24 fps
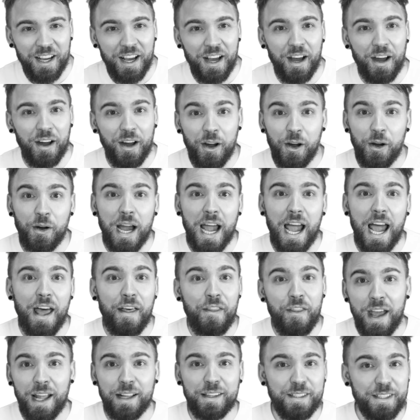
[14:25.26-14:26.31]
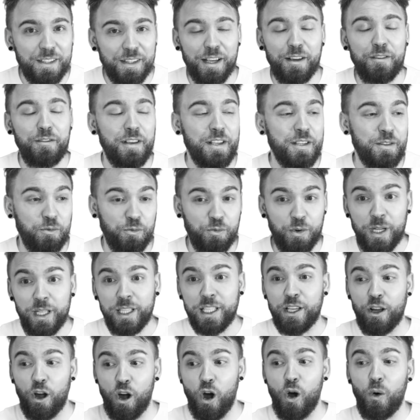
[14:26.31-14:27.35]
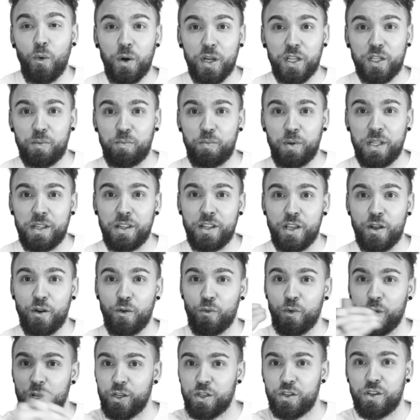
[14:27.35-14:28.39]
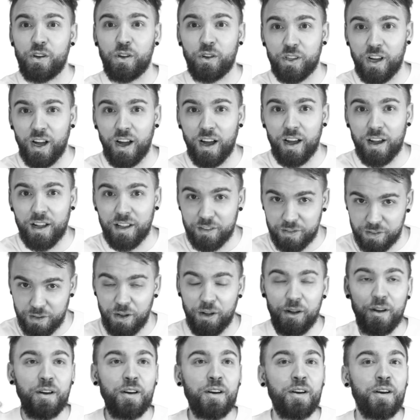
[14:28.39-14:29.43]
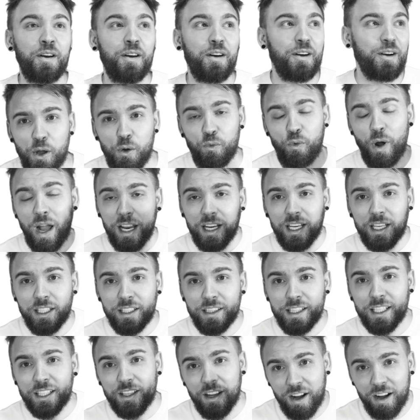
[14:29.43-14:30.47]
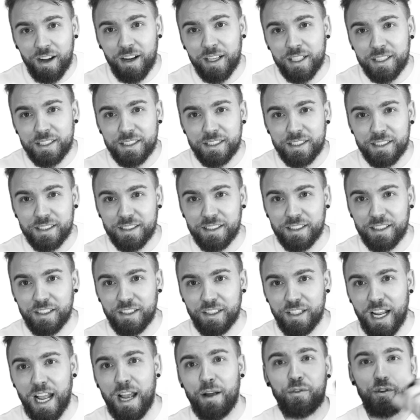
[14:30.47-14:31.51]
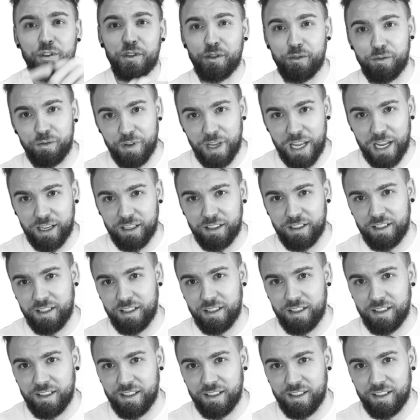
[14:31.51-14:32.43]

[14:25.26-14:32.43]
Oh, and that stuff has really always been the original cause. Oh, writing the cause after the fact.